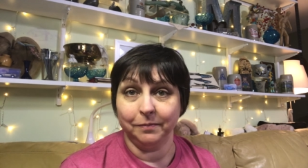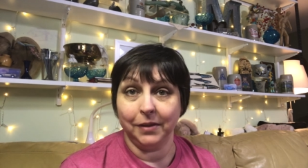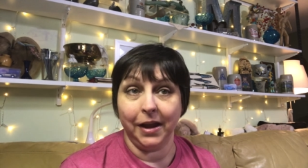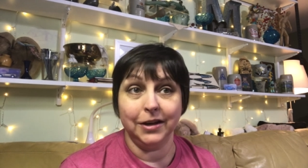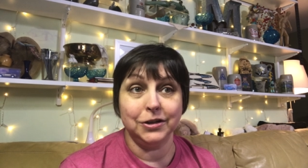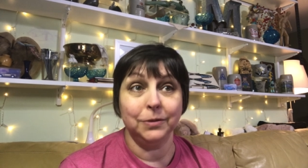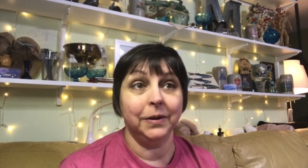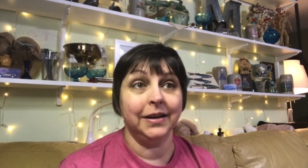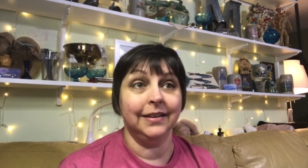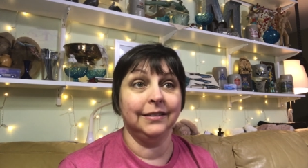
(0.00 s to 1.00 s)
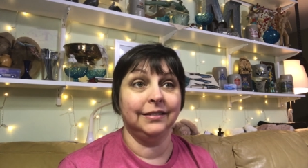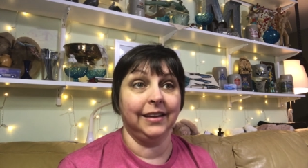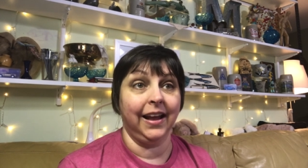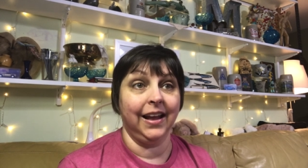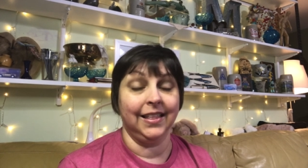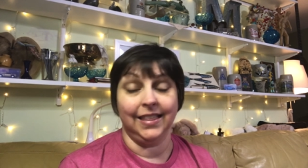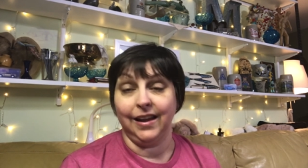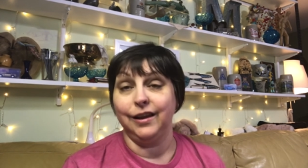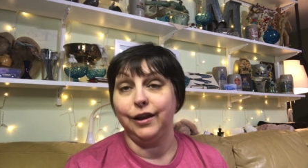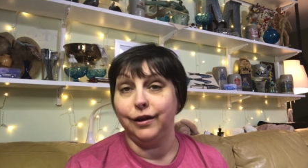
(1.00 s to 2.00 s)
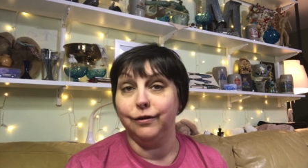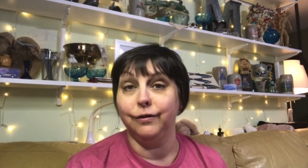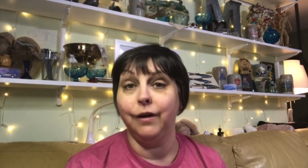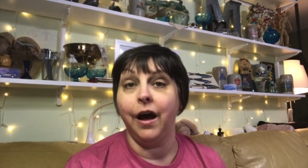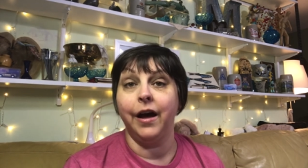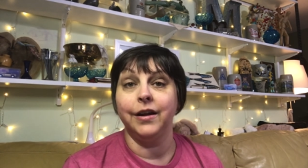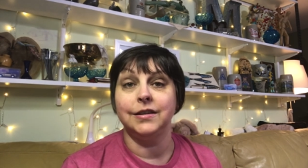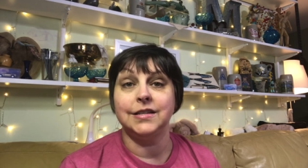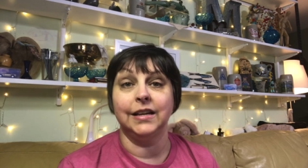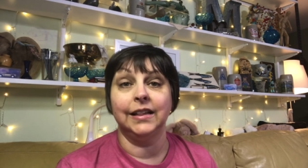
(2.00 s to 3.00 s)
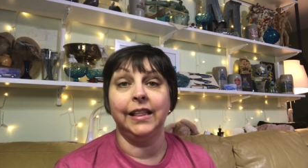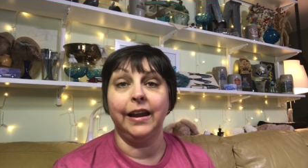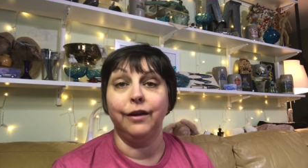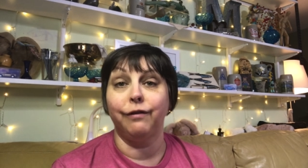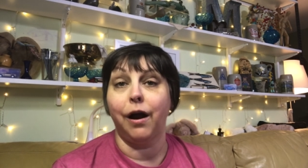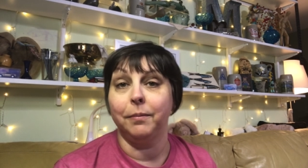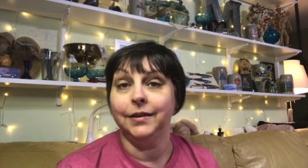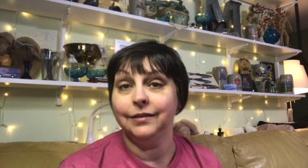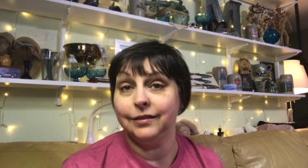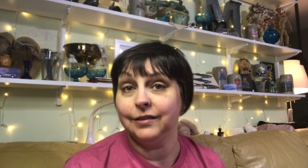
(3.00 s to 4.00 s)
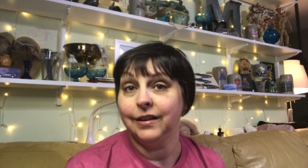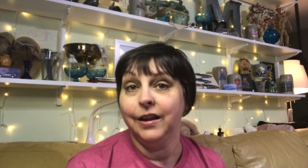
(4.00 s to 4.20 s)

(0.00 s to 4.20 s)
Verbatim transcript: I do want to say thank you uh, to Lady Robbins